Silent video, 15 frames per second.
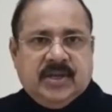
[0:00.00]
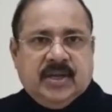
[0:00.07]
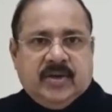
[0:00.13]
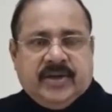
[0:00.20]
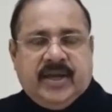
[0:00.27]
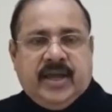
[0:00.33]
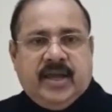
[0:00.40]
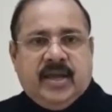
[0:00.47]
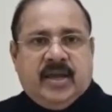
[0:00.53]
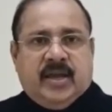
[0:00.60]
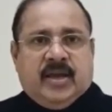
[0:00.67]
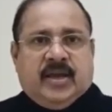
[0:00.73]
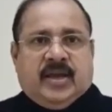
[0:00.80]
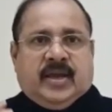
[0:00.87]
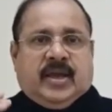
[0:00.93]
Okay,
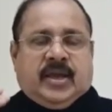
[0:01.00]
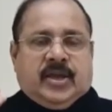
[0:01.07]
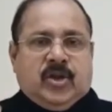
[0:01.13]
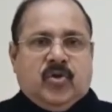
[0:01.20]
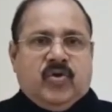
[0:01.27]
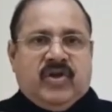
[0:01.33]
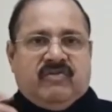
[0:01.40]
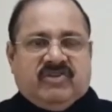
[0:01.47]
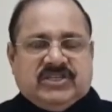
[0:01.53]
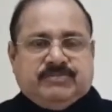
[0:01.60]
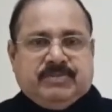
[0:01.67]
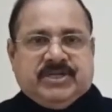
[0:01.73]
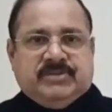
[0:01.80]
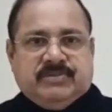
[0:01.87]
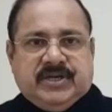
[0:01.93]
new
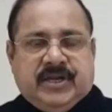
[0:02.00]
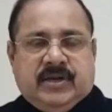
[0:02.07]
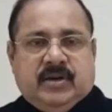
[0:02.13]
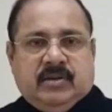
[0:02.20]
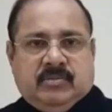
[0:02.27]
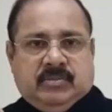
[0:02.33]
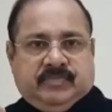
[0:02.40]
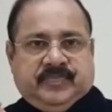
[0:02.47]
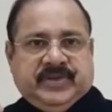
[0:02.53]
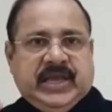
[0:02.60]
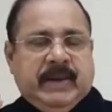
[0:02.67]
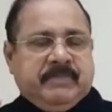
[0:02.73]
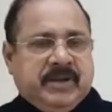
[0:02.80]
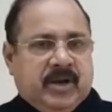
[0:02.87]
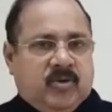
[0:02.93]
investment in
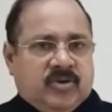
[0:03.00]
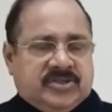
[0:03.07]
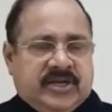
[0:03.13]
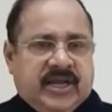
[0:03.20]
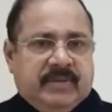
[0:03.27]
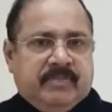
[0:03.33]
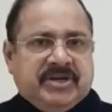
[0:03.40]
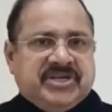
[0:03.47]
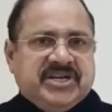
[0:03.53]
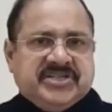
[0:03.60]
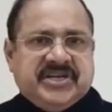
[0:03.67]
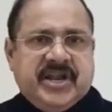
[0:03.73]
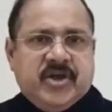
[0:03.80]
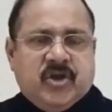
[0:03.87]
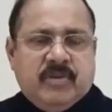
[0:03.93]
capital goods like machines
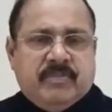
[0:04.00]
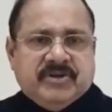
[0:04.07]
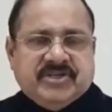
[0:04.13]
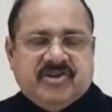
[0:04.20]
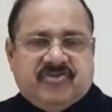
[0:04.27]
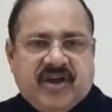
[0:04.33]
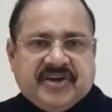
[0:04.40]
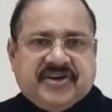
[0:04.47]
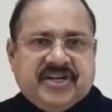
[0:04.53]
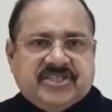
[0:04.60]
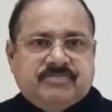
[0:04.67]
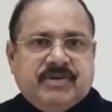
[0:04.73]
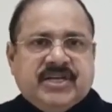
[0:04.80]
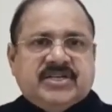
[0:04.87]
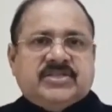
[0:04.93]
and equipment and factories
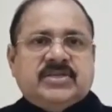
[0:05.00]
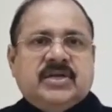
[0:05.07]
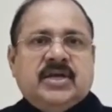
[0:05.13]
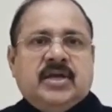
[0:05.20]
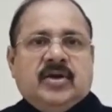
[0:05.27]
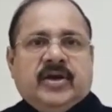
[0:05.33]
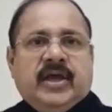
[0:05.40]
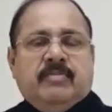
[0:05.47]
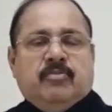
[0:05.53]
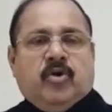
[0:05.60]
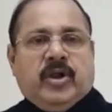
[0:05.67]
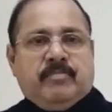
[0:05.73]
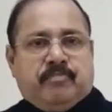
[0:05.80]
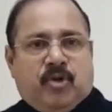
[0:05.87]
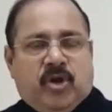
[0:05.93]
means okay, more
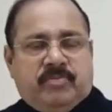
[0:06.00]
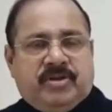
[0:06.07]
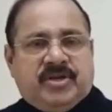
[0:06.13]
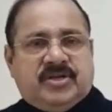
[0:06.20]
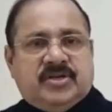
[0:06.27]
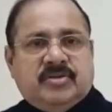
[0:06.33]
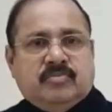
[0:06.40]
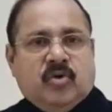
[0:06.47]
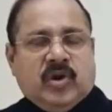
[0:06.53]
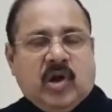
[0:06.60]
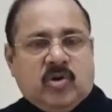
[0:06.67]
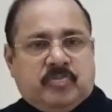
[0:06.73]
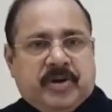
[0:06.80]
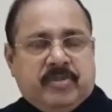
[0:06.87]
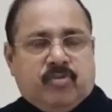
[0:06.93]
employment, more
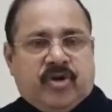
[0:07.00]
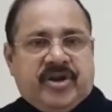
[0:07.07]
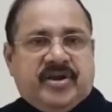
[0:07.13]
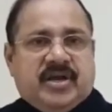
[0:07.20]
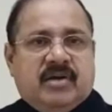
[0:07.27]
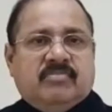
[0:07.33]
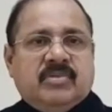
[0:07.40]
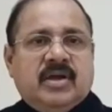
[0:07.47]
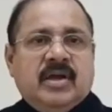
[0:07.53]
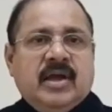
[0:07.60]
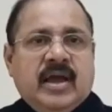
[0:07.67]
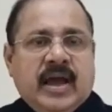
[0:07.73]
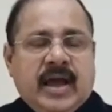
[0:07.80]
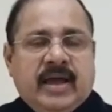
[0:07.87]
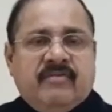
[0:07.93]
output, more income,
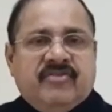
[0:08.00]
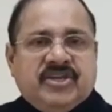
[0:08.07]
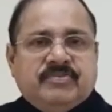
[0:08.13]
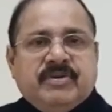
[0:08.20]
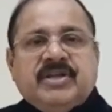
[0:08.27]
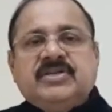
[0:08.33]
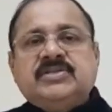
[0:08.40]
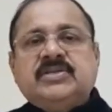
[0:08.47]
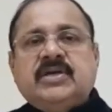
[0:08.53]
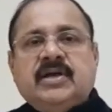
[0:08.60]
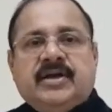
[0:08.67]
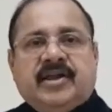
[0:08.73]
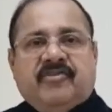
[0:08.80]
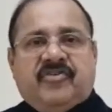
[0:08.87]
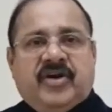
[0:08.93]
and which means
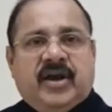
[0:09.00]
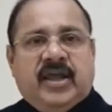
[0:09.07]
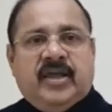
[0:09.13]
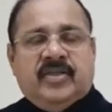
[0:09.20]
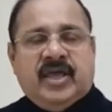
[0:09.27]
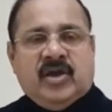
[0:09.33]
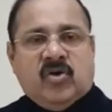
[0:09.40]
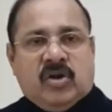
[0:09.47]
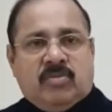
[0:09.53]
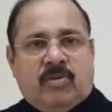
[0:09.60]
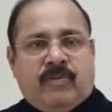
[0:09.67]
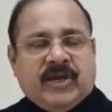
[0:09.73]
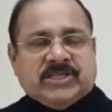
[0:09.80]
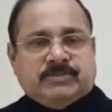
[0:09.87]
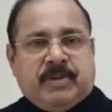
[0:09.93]
definitely the economy will
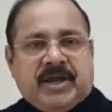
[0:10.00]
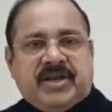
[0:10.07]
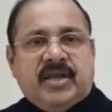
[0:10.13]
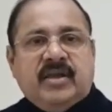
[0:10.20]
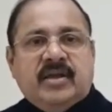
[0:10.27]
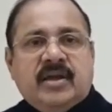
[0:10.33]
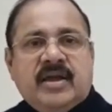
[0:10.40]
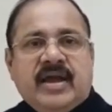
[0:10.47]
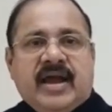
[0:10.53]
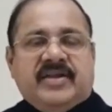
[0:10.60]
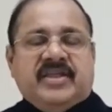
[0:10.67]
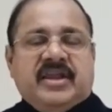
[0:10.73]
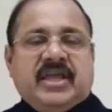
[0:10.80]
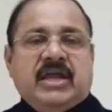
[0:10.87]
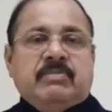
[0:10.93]
be expanding and
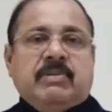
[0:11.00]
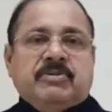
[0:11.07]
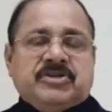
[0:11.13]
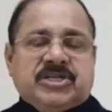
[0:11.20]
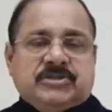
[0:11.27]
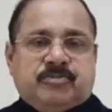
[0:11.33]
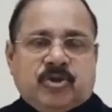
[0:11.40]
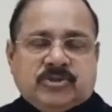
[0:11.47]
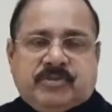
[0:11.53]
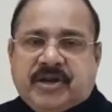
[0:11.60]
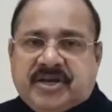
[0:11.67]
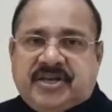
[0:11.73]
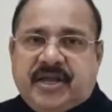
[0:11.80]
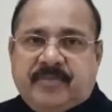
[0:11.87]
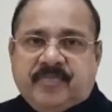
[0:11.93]
there can be business
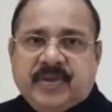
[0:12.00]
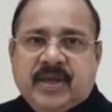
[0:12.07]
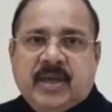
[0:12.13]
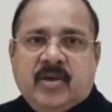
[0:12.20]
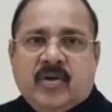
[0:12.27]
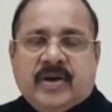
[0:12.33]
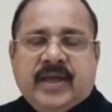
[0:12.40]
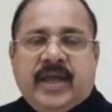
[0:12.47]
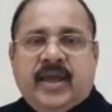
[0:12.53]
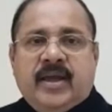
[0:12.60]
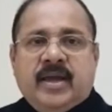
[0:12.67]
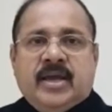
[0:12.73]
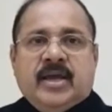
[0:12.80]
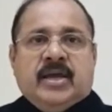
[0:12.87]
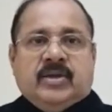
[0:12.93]
prosperity. Okay,
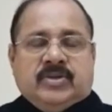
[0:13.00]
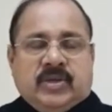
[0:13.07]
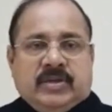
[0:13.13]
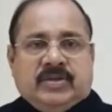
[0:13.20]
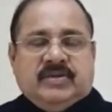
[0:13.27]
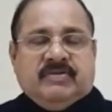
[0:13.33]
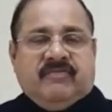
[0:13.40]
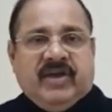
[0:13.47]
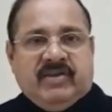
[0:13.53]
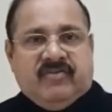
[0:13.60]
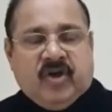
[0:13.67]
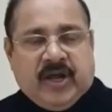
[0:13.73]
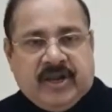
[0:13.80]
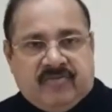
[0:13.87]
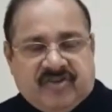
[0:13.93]
so when
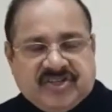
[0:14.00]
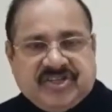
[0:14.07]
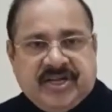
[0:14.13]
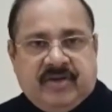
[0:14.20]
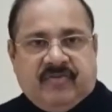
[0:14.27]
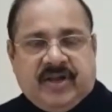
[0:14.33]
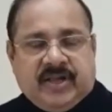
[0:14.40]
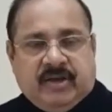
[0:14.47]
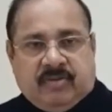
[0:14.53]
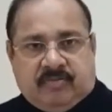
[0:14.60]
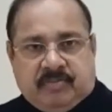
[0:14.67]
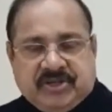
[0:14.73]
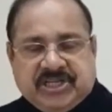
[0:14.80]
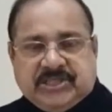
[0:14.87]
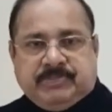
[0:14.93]
you are investing, when the
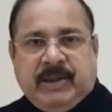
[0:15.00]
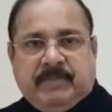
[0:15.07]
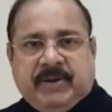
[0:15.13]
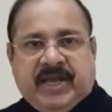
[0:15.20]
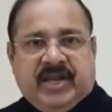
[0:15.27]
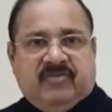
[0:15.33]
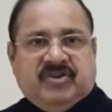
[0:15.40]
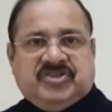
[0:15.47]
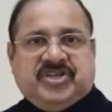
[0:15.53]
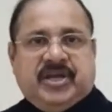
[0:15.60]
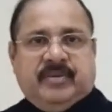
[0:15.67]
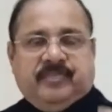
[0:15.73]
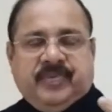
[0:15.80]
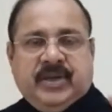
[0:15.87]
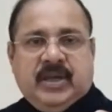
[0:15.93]
business people are
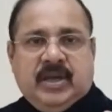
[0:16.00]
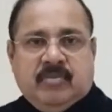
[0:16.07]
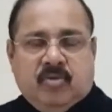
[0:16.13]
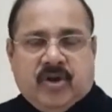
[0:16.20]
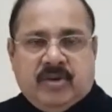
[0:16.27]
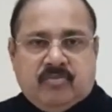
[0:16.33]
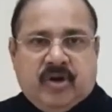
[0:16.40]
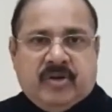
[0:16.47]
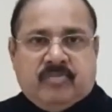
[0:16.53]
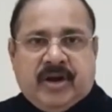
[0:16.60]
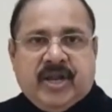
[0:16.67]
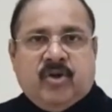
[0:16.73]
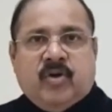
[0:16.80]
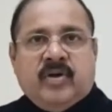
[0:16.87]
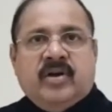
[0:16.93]
investing more and more
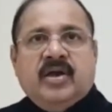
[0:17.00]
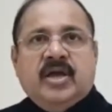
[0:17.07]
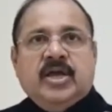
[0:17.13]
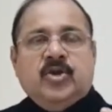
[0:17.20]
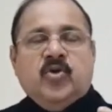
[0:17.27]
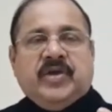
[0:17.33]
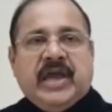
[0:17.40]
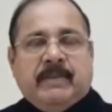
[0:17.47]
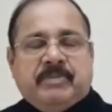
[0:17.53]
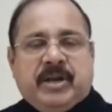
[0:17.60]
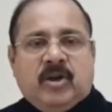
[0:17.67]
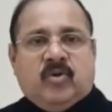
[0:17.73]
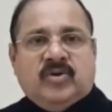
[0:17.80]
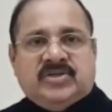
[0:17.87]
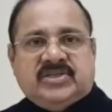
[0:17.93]
money on new
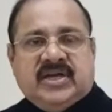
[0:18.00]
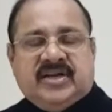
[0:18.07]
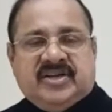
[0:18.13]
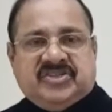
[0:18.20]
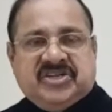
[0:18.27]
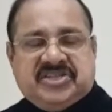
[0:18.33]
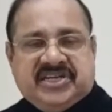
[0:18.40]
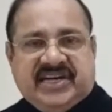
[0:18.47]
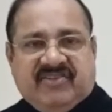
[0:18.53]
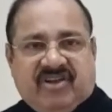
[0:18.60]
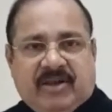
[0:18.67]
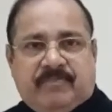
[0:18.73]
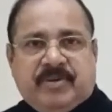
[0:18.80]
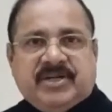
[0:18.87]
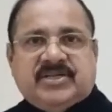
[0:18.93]
capital goods and research and
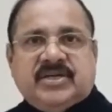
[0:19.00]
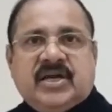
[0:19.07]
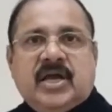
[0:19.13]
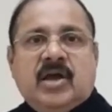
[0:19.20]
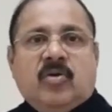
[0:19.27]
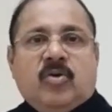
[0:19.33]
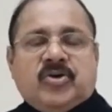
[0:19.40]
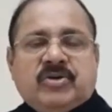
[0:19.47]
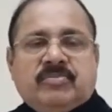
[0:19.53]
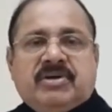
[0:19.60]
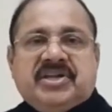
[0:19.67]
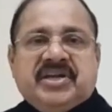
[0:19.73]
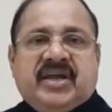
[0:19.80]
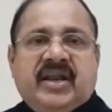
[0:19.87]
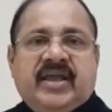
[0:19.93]
development,
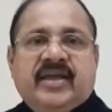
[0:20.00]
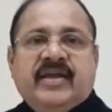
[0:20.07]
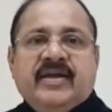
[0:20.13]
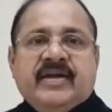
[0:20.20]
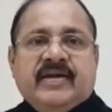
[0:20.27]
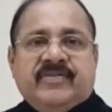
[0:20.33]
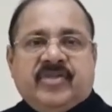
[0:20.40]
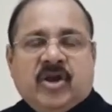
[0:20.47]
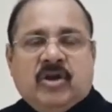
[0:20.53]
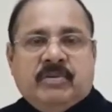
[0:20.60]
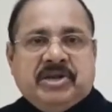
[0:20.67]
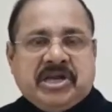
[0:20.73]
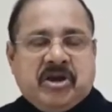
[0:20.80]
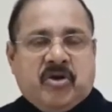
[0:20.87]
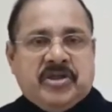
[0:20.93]
automatically there will be
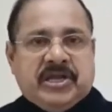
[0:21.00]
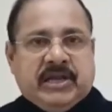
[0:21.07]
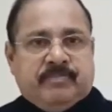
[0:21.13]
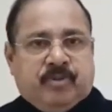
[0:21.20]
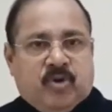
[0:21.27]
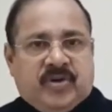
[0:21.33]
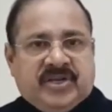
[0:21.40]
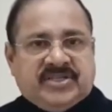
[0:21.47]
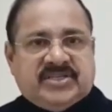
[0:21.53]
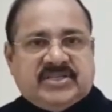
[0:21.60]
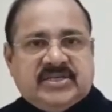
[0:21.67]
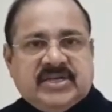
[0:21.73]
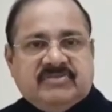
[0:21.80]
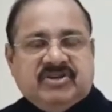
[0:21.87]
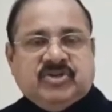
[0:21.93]
technological progress
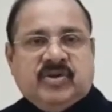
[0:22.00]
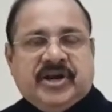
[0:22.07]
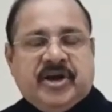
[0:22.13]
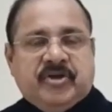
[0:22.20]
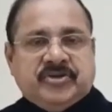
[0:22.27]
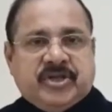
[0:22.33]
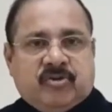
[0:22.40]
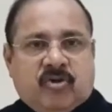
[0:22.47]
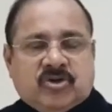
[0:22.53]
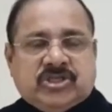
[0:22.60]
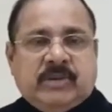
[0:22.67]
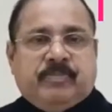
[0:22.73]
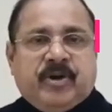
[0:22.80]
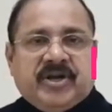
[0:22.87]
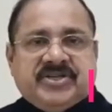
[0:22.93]
which will reduce the cost
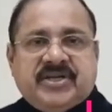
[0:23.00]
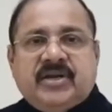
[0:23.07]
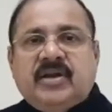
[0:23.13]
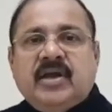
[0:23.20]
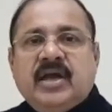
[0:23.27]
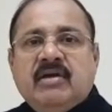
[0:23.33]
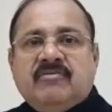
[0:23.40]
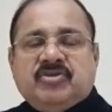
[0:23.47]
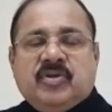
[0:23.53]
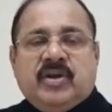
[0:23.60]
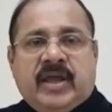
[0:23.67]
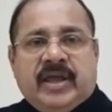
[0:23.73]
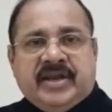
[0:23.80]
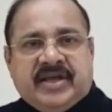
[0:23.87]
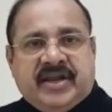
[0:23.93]
of production, which
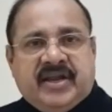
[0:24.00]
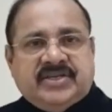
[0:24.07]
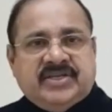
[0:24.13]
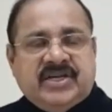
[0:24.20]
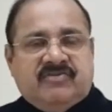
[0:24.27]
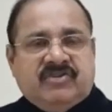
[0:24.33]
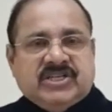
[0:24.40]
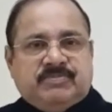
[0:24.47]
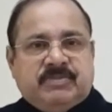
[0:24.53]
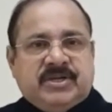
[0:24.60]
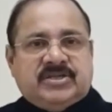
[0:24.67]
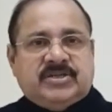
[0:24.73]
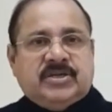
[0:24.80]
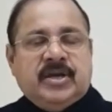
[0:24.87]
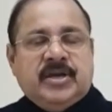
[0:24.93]
will encourage
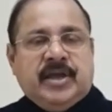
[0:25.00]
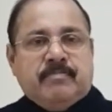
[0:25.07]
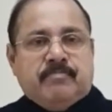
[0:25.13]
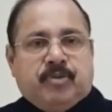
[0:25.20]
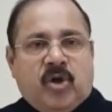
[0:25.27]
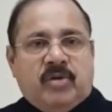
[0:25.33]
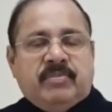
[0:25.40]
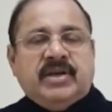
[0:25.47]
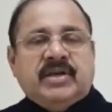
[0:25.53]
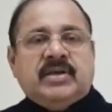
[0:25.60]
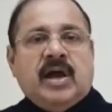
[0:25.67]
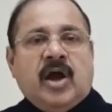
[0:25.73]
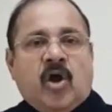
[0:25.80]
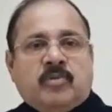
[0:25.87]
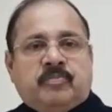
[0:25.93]
investment, employment,
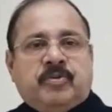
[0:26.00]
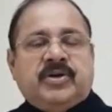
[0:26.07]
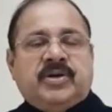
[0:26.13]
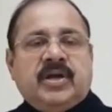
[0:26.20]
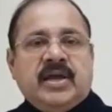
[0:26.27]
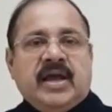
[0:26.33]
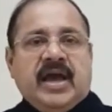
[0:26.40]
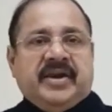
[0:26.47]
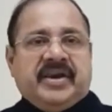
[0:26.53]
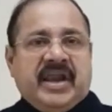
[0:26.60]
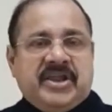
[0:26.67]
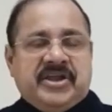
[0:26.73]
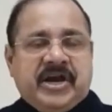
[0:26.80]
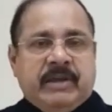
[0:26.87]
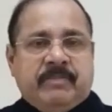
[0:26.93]
output and real
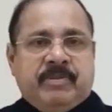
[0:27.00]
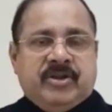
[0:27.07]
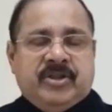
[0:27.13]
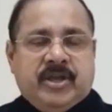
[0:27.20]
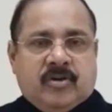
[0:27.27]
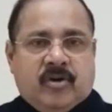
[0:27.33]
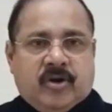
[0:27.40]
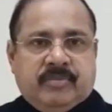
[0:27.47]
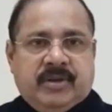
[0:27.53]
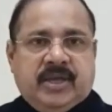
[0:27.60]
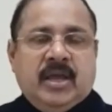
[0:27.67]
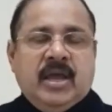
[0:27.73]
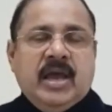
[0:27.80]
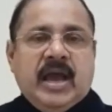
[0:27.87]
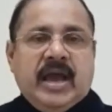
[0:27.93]
GDP in the economy
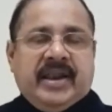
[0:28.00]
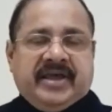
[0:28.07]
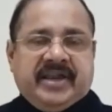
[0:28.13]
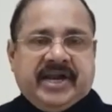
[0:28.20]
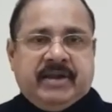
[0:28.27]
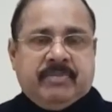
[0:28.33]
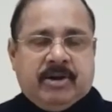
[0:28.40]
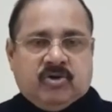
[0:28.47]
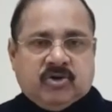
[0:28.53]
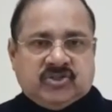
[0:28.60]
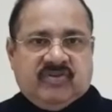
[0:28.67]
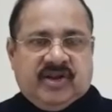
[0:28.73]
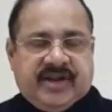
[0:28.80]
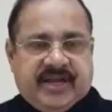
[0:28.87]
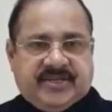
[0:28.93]
and aggregate demand also
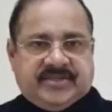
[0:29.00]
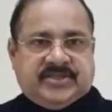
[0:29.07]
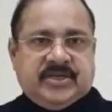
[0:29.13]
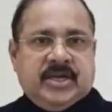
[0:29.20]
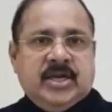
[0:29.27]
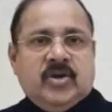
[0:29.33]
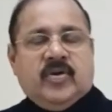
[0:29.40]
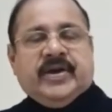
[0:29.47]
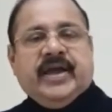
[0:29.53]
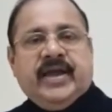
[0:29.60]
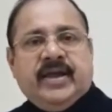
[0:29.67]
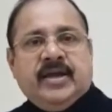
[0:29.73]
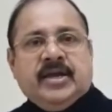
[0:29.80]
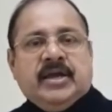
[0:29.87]
will rise. Okay.